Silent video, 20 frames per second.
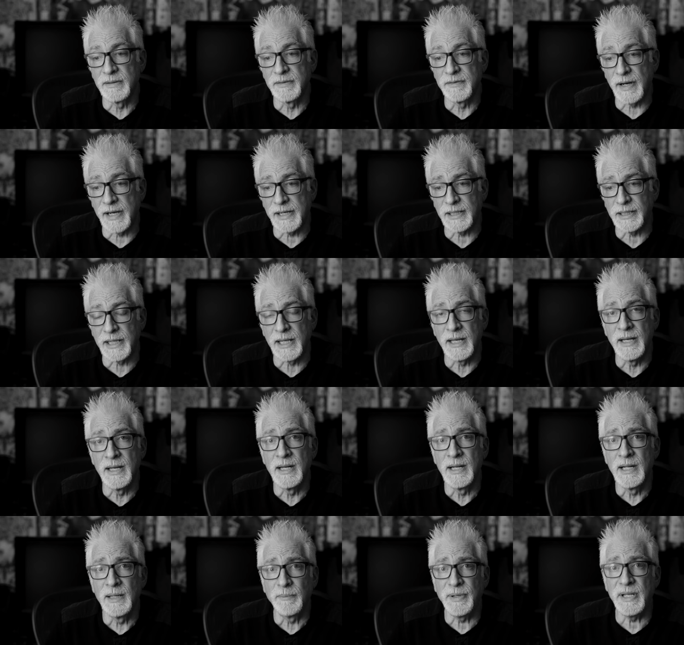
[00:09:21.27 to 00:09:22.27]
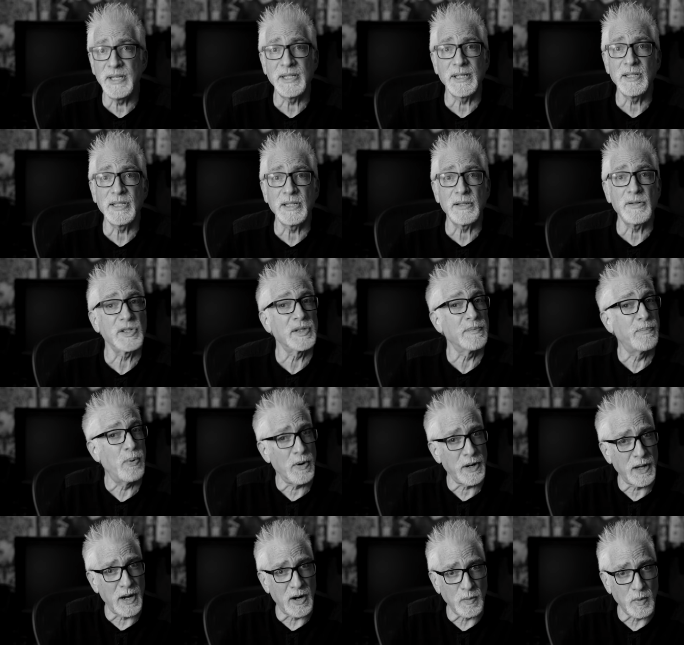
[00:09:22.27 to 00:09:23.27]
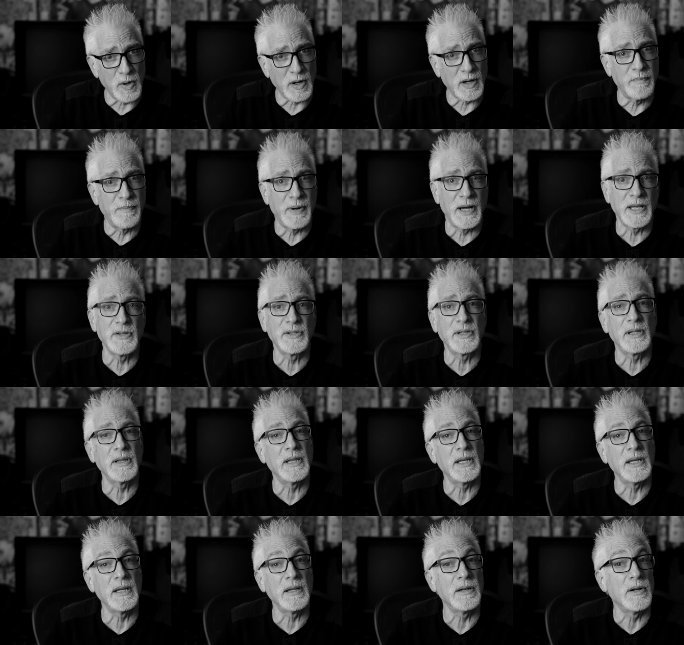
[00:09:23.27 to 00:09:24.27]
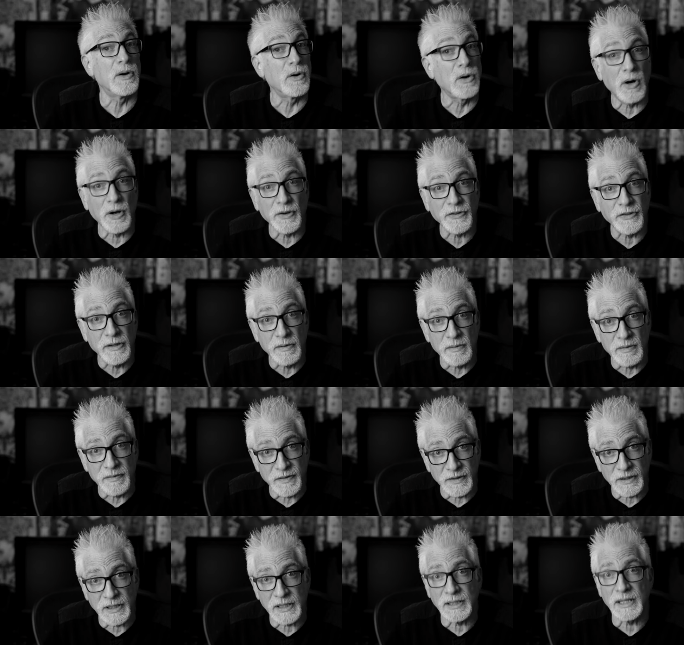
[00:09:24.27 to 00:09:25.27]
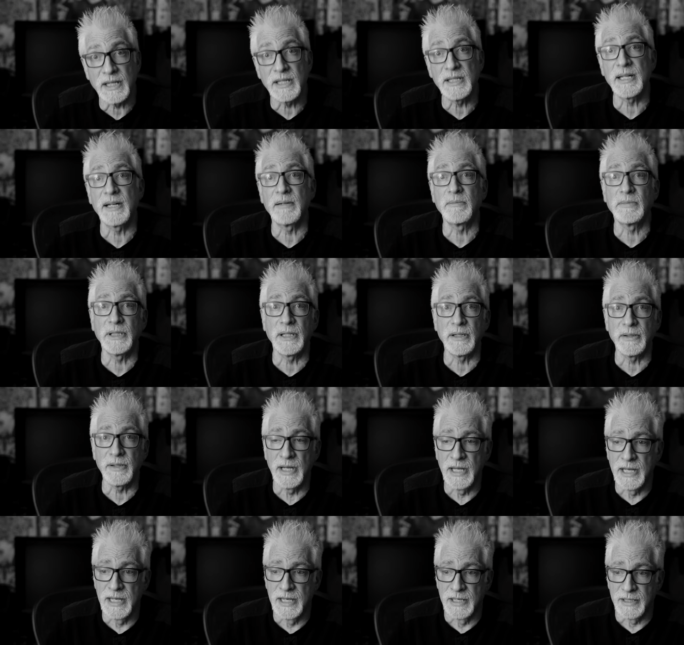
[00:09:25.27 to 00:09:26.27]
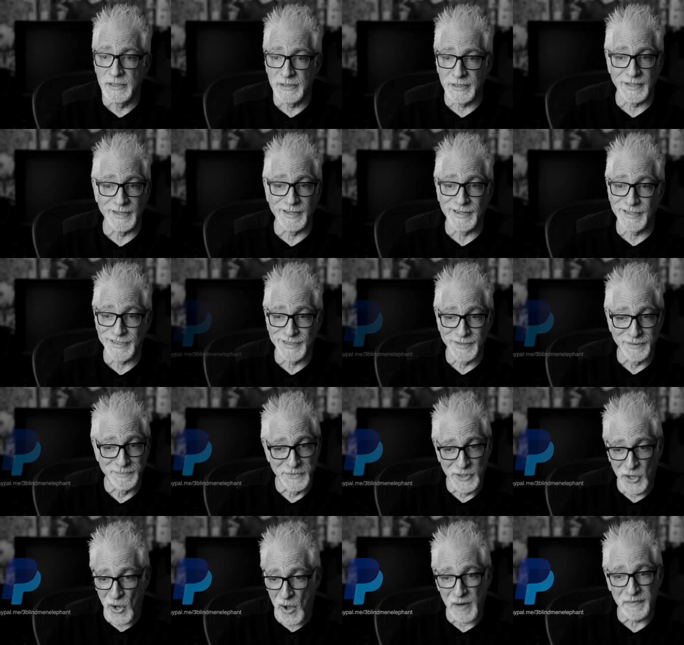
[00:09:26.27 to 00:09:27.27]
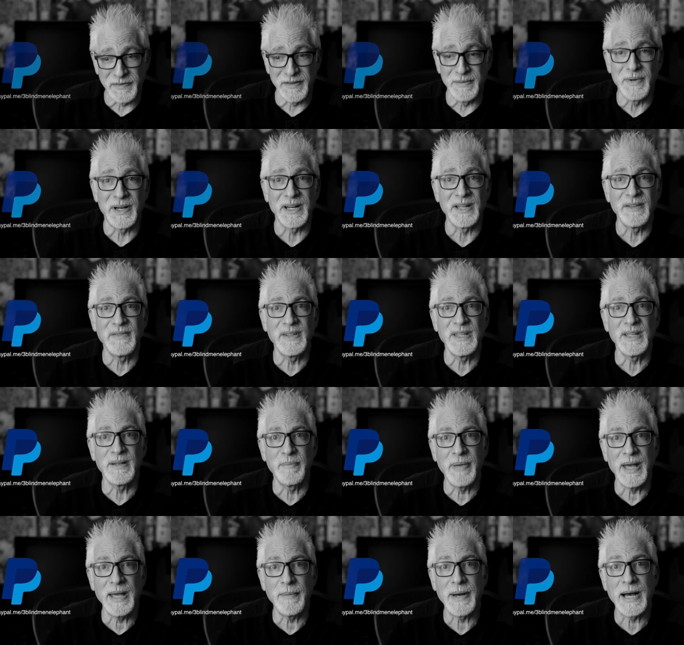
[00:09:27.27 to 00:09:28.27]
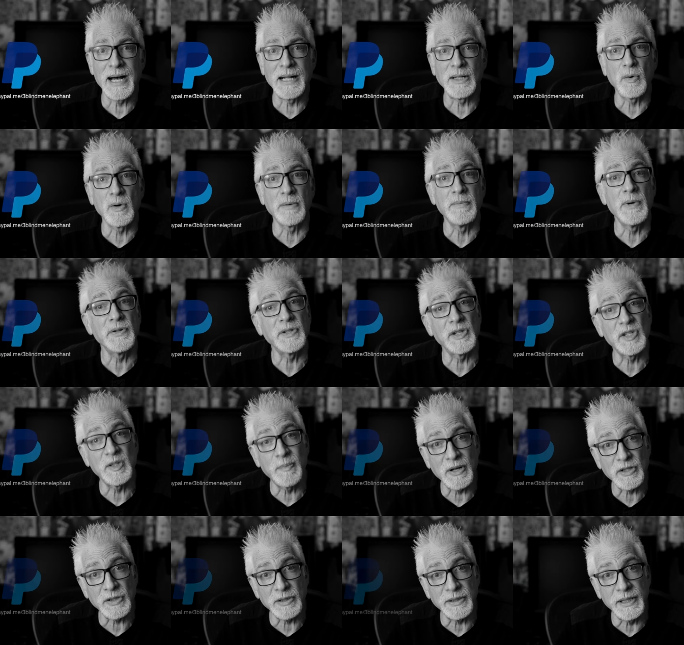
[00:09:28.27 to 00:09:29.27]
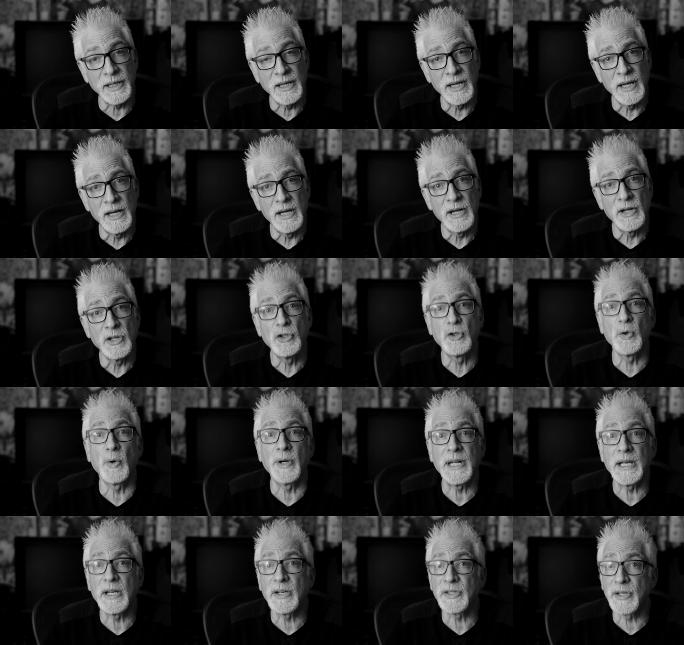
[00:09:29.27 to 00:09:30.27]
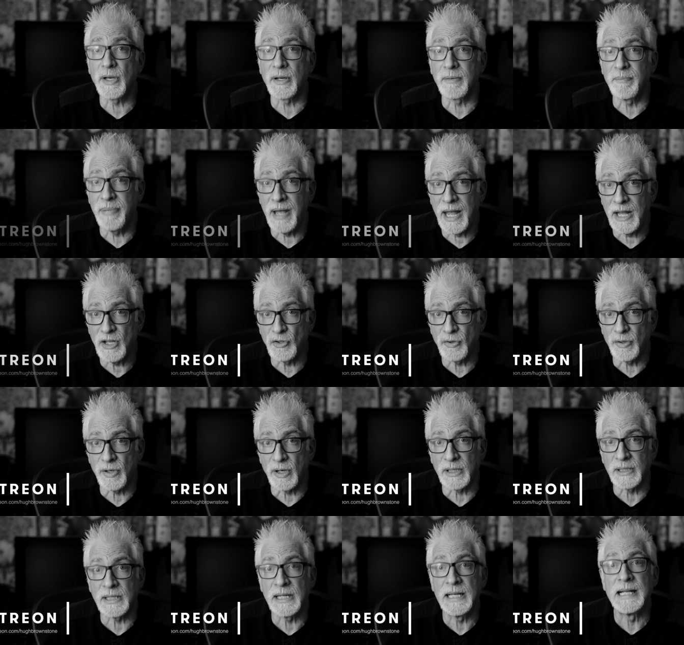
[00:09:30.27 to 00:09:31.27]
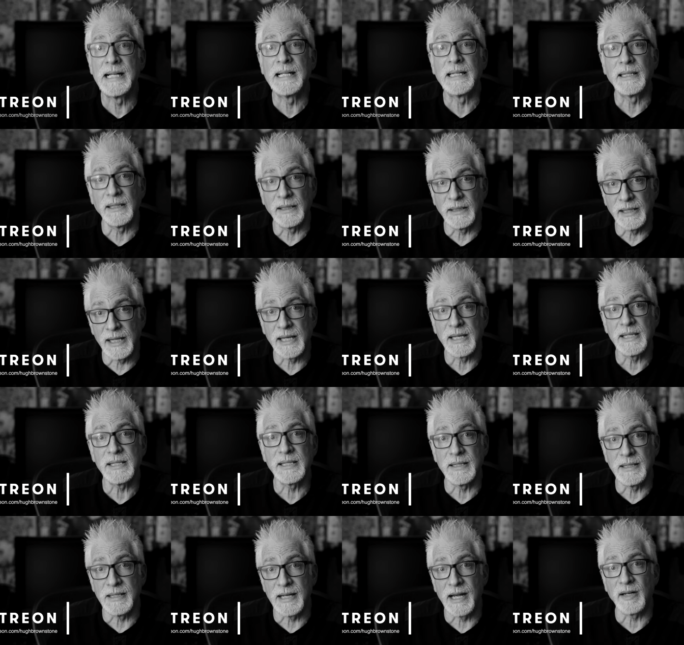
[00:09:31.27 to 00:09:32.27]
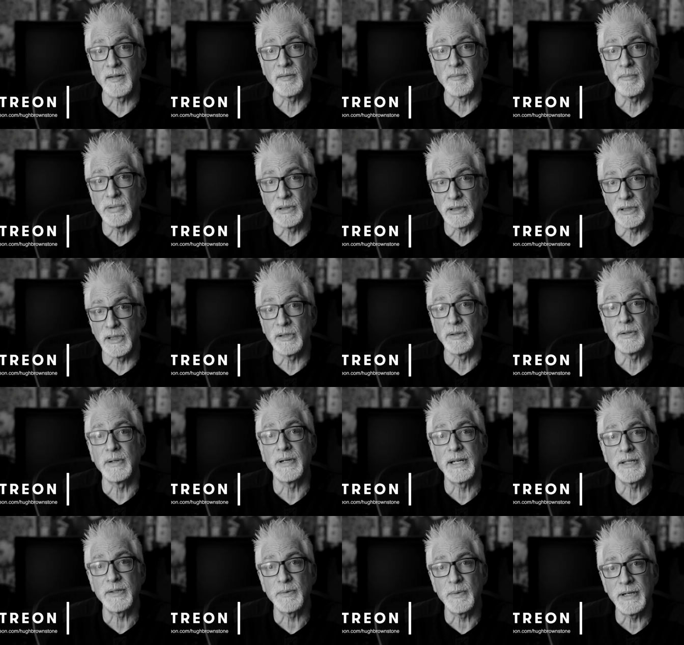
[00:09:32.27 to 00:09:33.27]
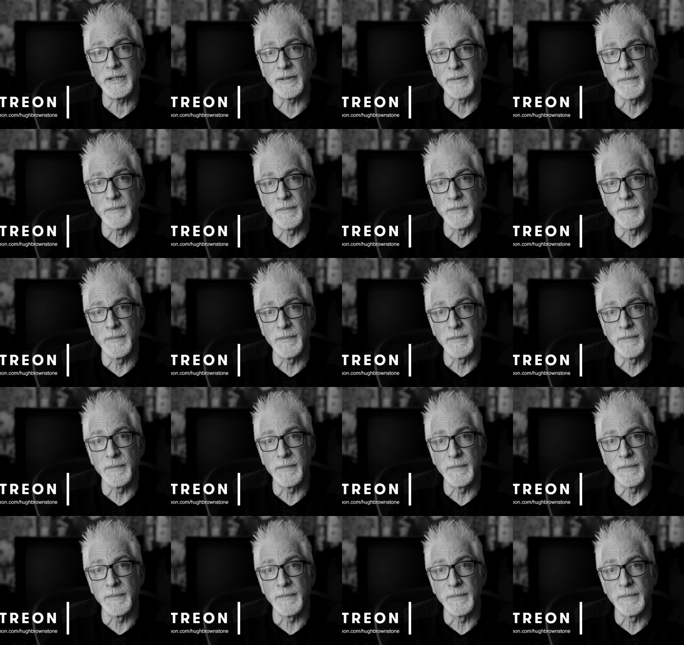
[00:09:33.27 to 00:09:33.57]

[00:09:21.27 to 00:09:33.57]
Finally, please consider supporting our work by using the no-cost you affiliate links down below sending us coffee money via PayPal, or most especially, joining us on Patreon. Links down below as well.